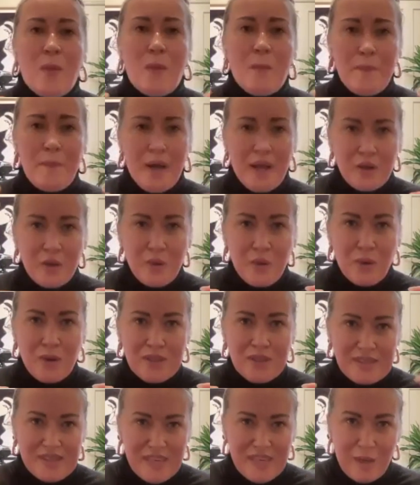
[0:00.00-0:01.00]
my goal
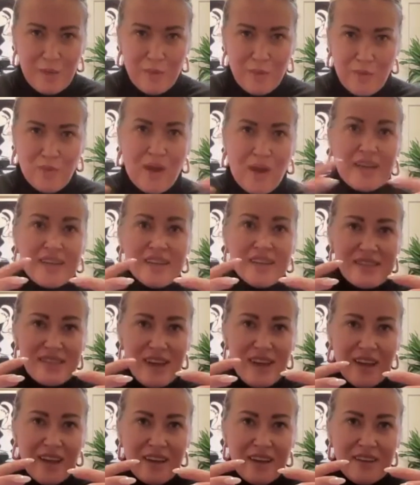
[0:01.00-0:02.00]
is to help
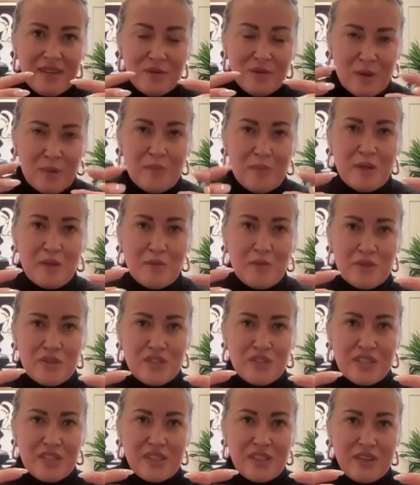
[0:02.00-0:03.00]
reconcile women in
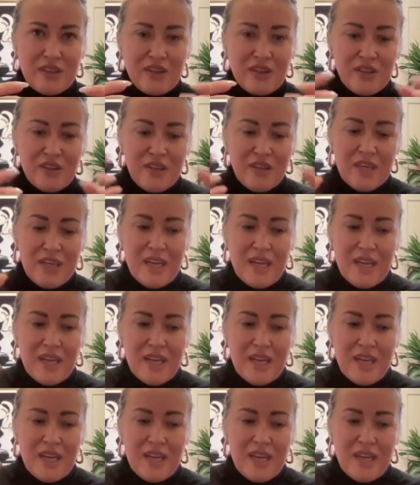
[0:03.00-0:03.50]
particular,